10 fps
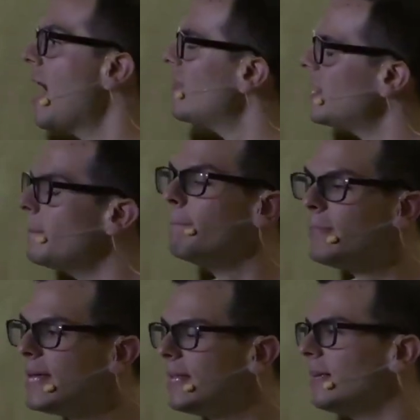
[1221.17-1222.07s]
And then
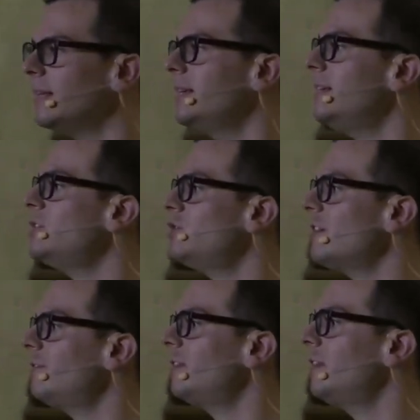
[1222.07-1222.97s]
immediately he
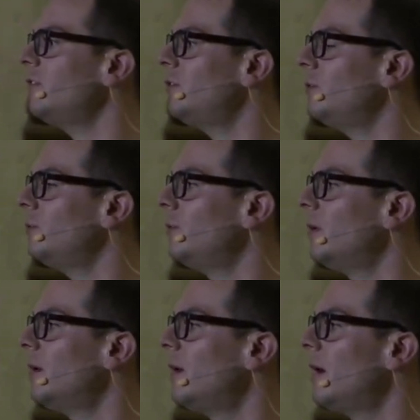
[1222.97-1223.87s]
shifted into,
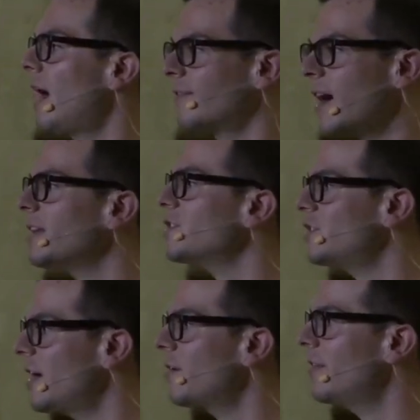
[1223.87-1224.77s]
I've got to
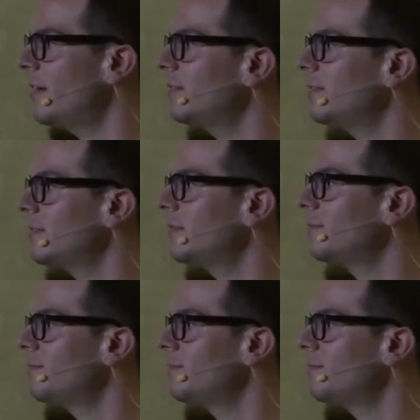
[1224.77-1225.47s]
share this.